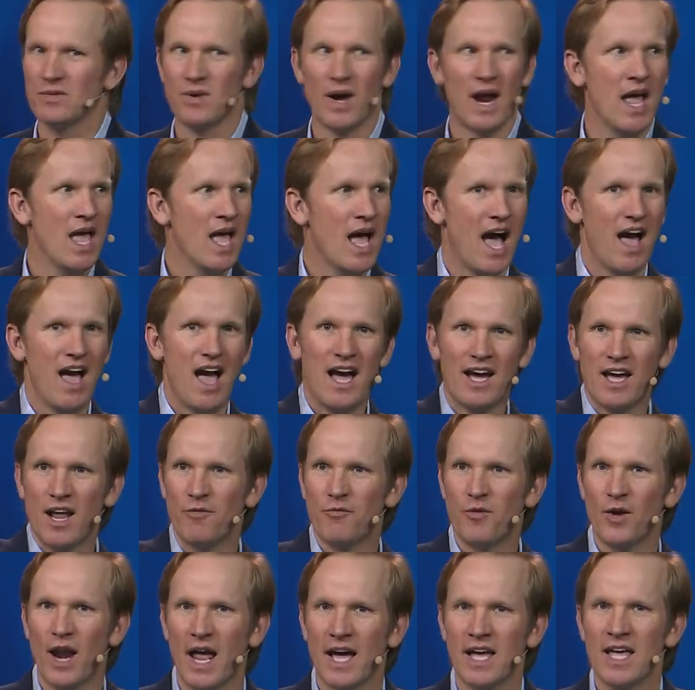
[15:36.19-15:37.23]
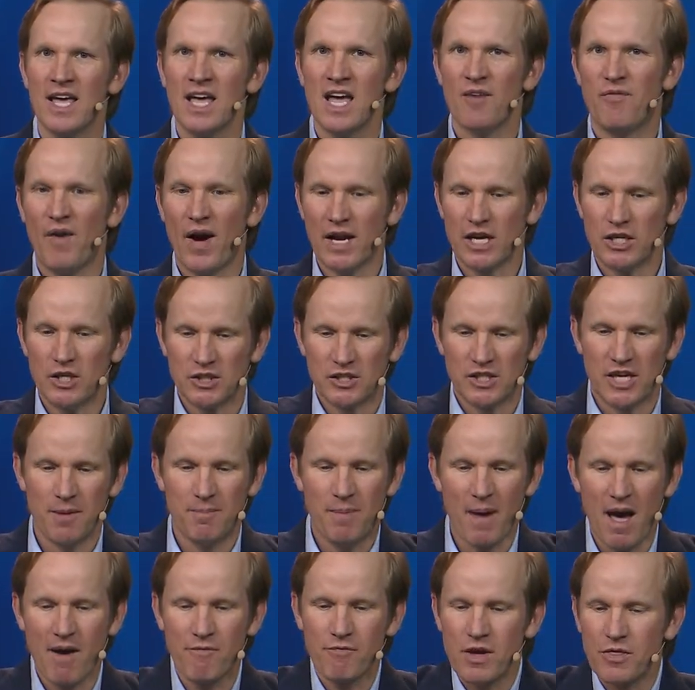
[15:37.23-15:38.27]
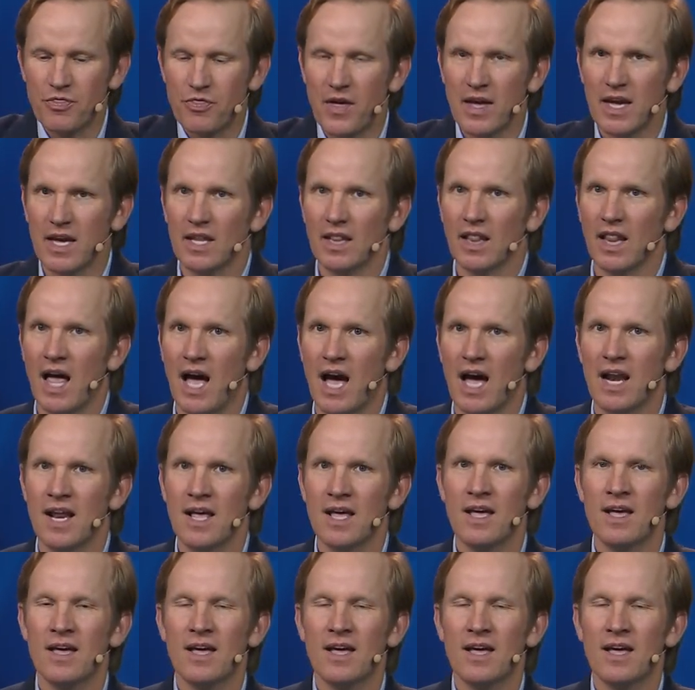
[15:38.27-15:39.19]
I, I got to feel like if I can just keep everything in line,